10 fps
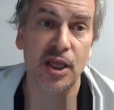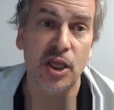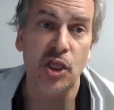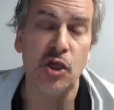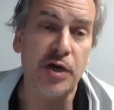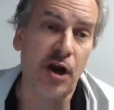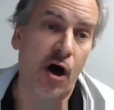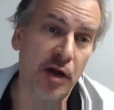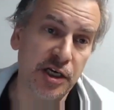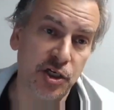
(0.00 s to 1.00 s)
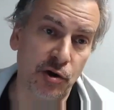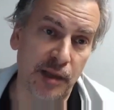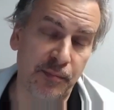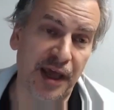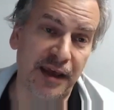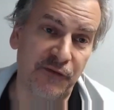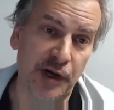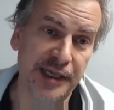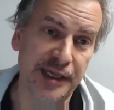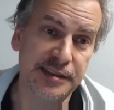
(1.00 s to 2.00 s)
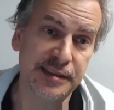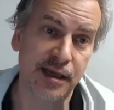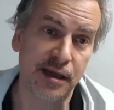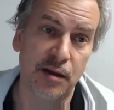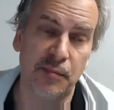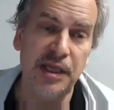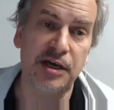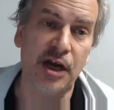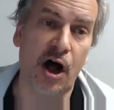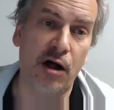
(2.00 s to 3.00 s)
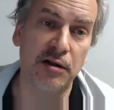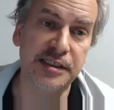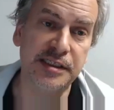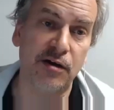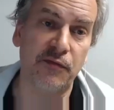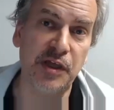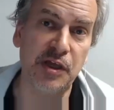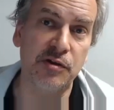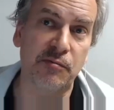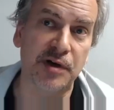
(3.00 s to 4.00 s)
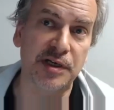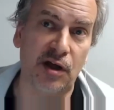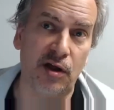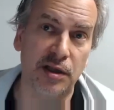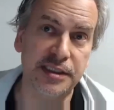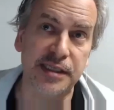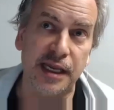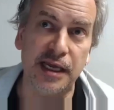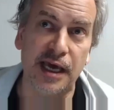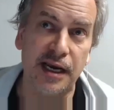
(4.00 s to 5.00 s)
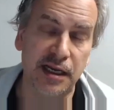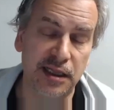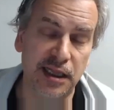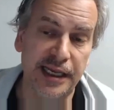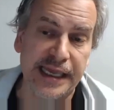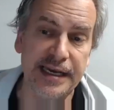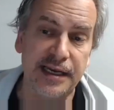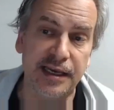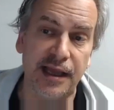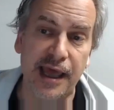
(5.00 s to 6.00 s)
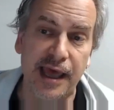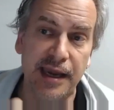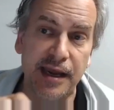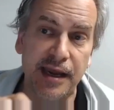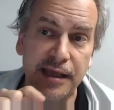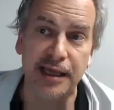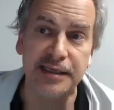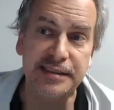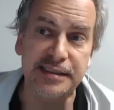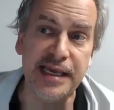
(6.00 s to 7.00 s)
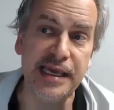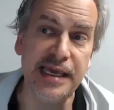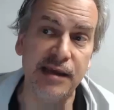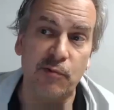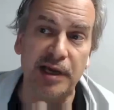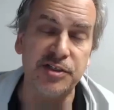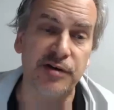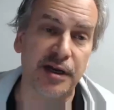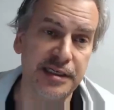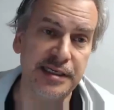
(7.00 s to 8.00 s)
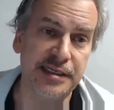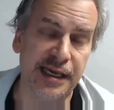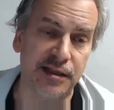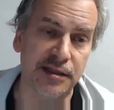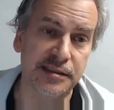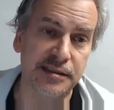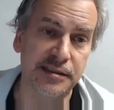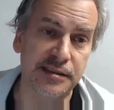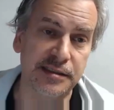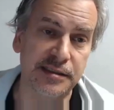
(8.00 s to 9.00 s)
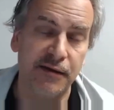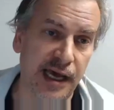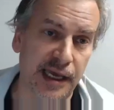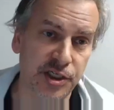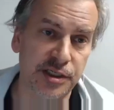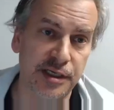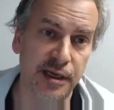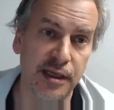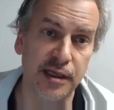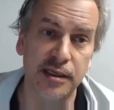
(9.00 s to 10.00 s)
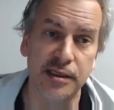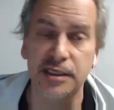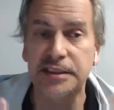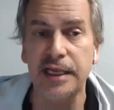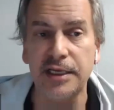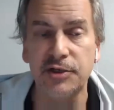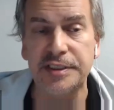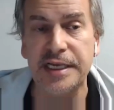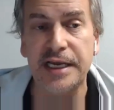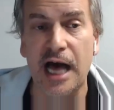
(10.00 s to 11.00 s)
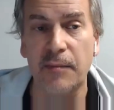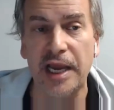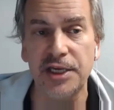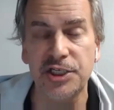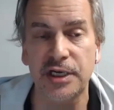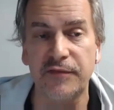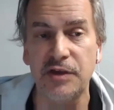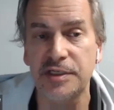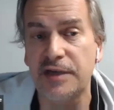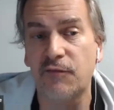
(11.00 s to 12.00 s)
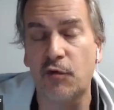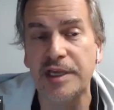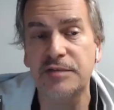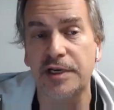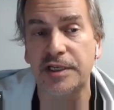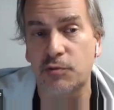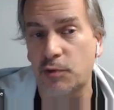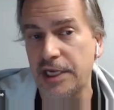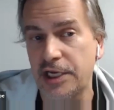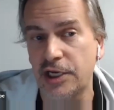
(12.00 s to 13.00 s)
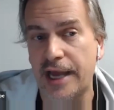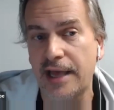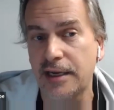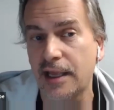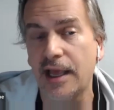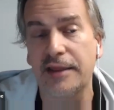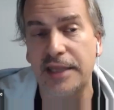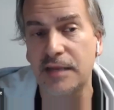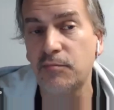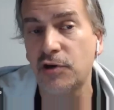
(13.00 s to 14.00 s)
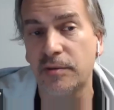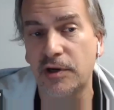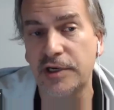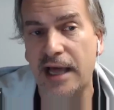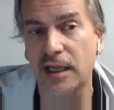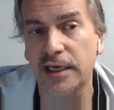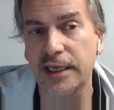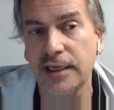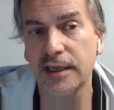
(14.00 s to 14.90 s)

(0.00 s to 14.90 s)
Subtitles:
you can all control it by a voice, but you can also view the results and kind of click in and see restaurant details via touch. So it's an interesting combination of using voice, what it's really good at the input modality,